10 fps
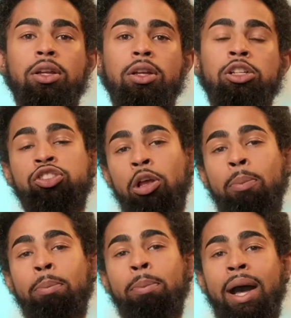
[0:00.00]

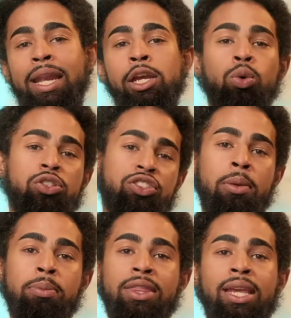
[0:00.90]
Somebody or
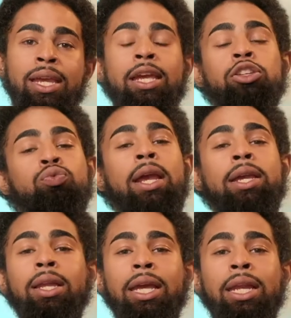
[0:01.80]
something is
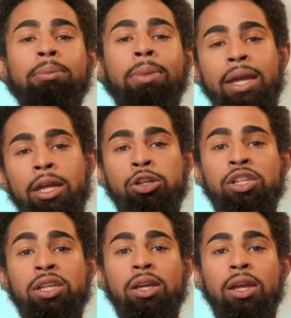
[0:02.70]
regulating my
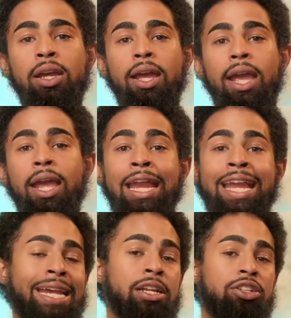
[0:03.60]
energy, and
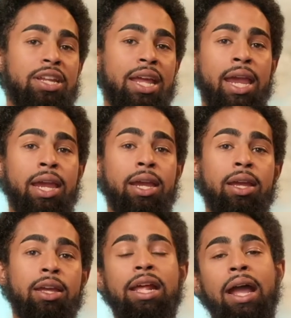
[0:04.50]
each day
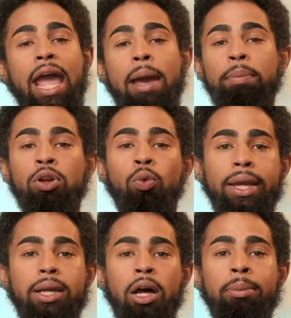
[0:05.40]
that I happen to wake
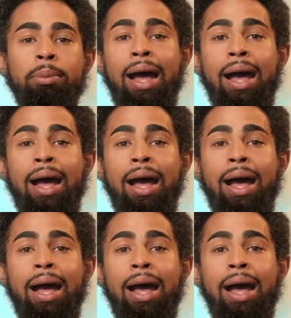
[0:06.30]
up,